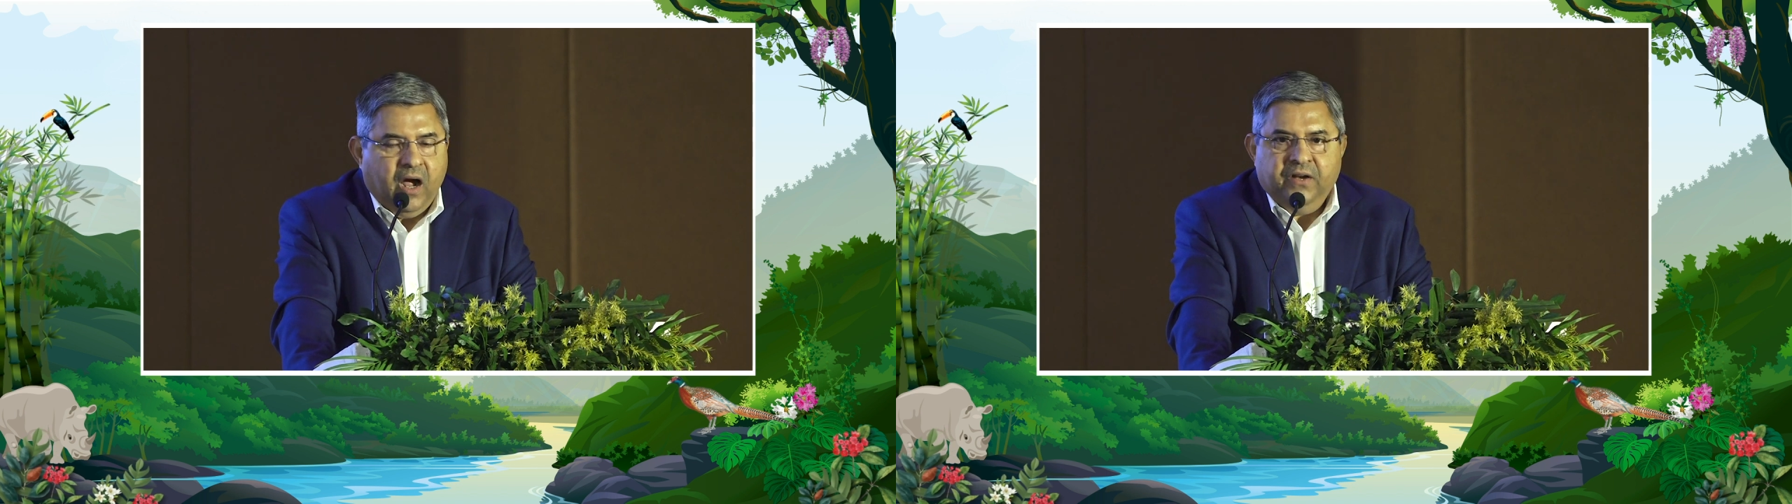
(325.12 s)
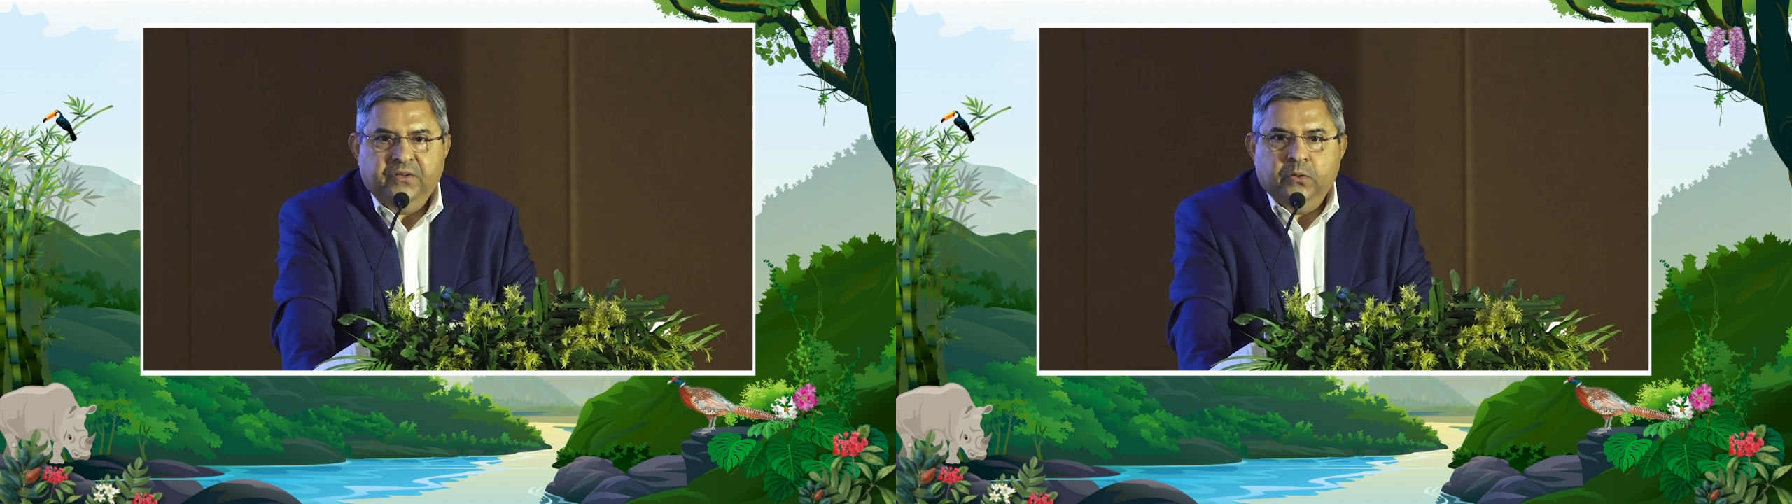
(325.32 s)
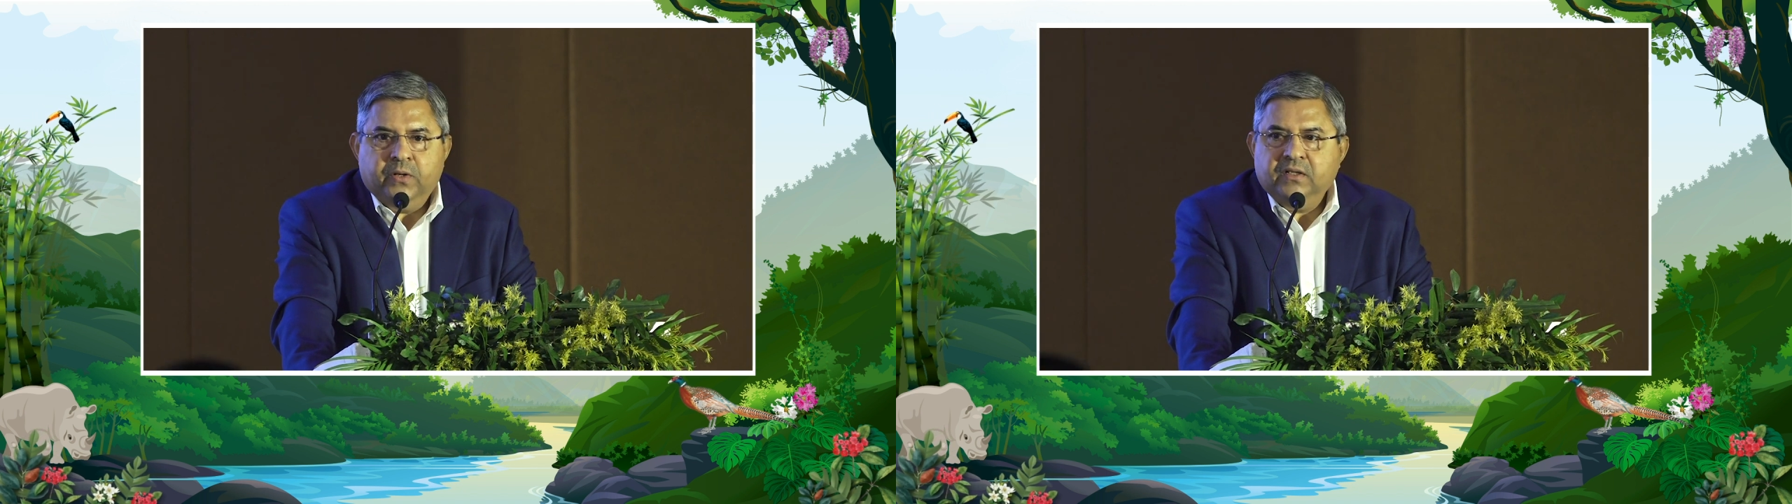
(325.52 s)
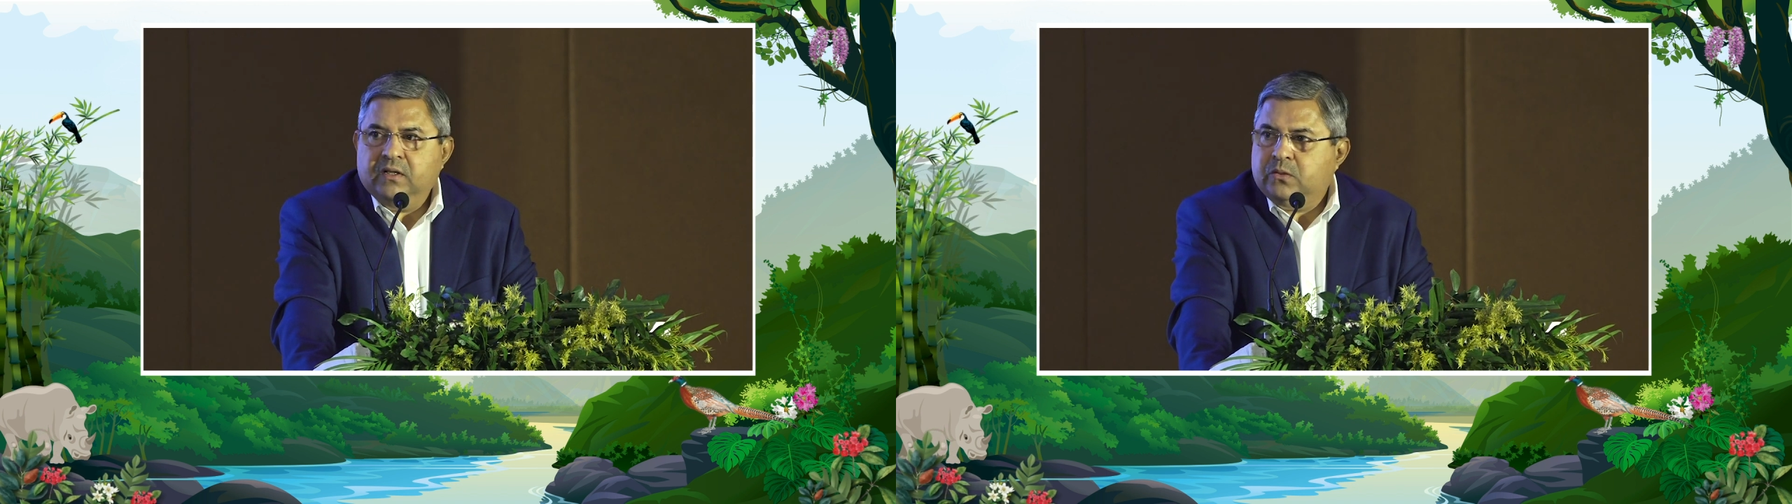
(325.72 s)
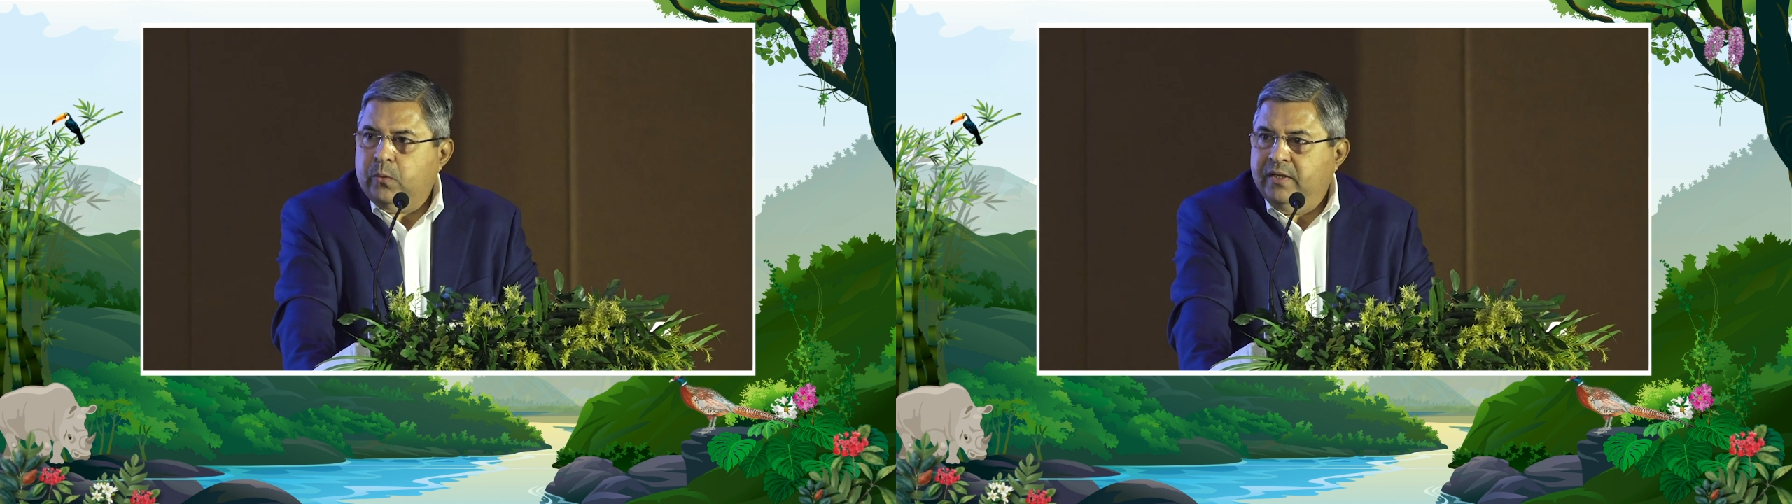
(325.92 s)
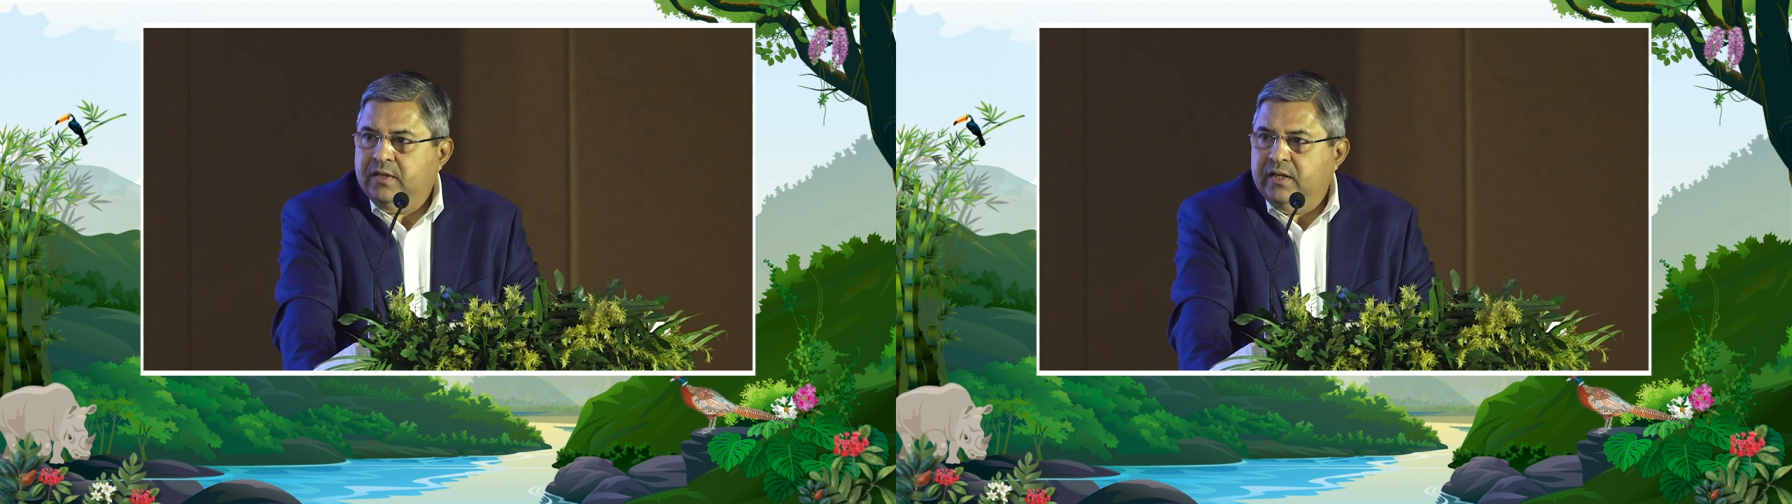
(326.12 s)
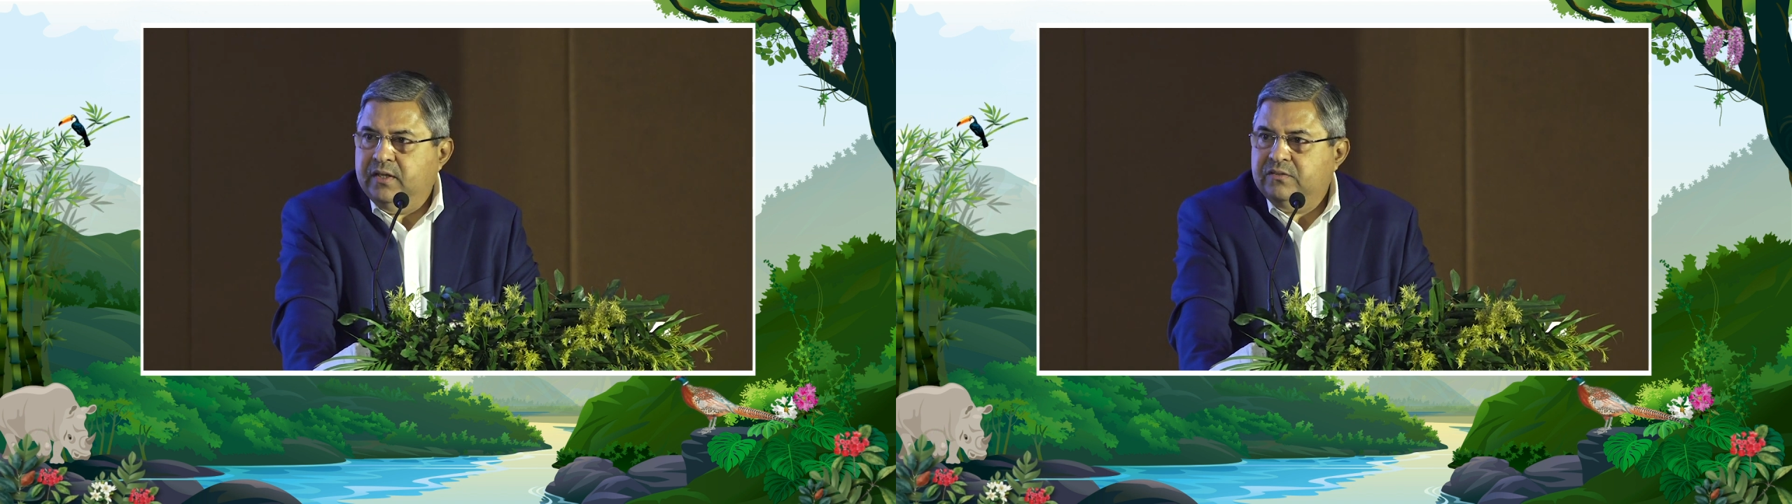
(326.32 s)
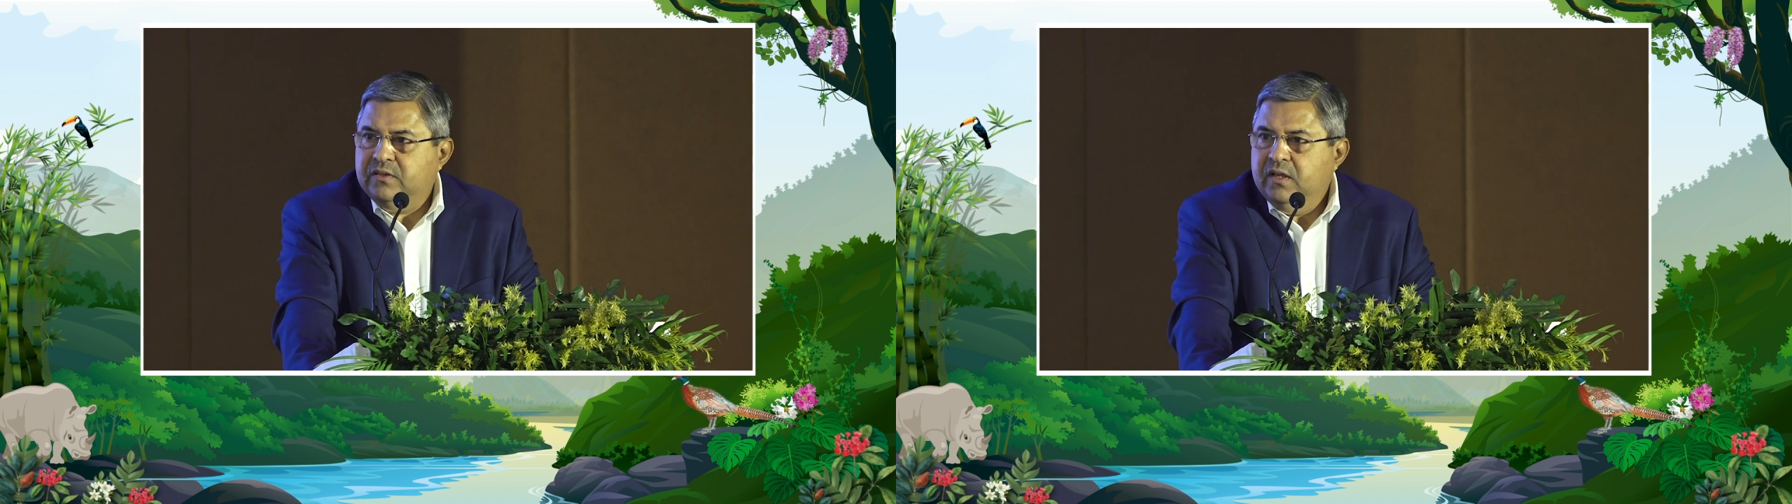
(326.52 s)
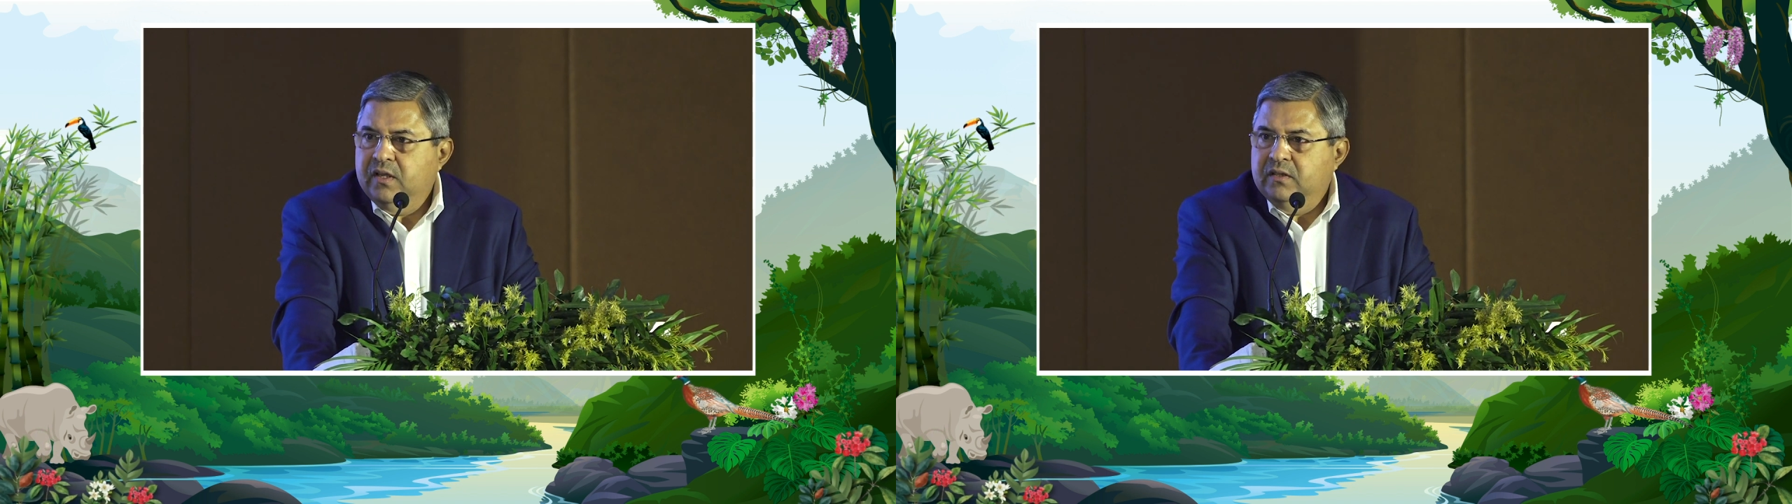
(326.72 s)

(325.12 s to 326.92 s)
and during the 20s,